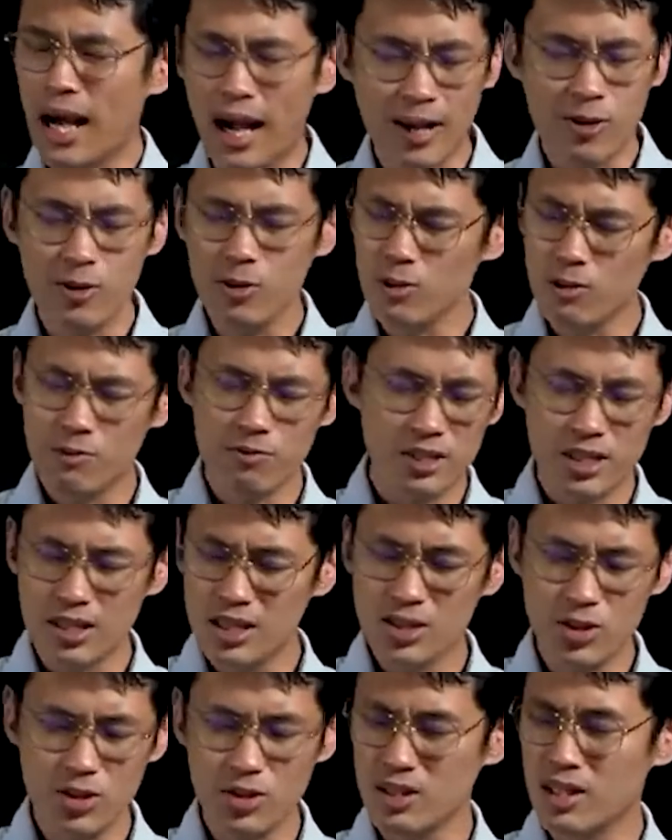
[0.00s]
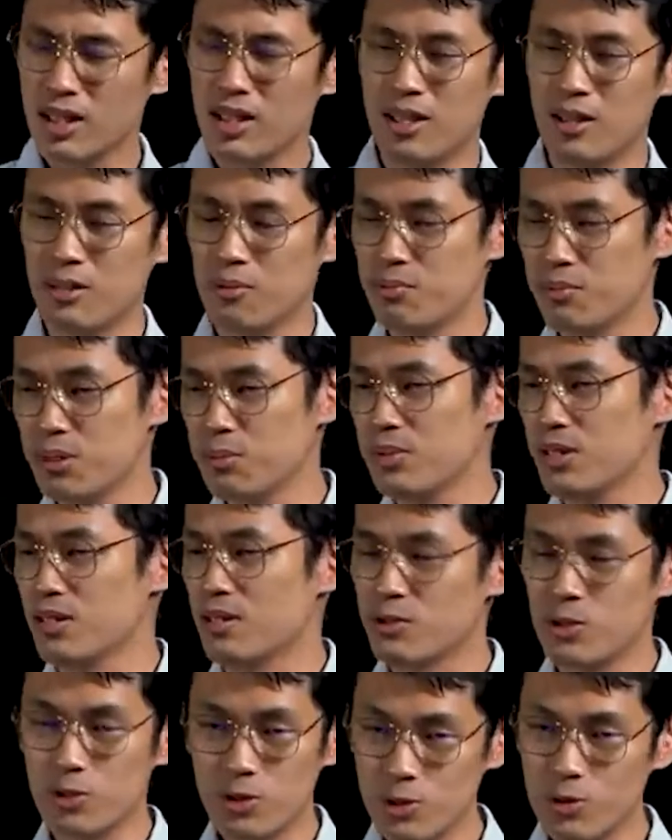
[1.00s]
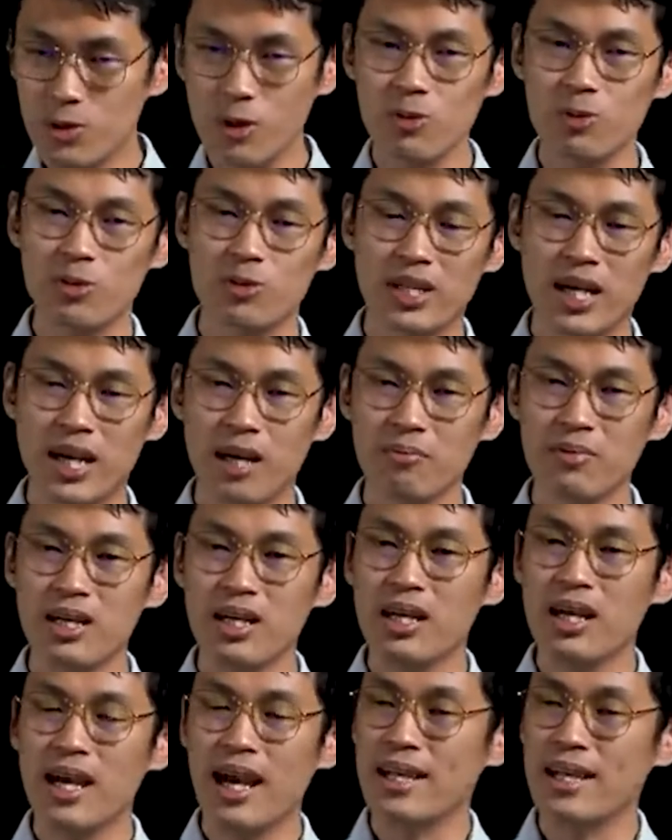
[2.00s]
I know of these people. I used to talk to them,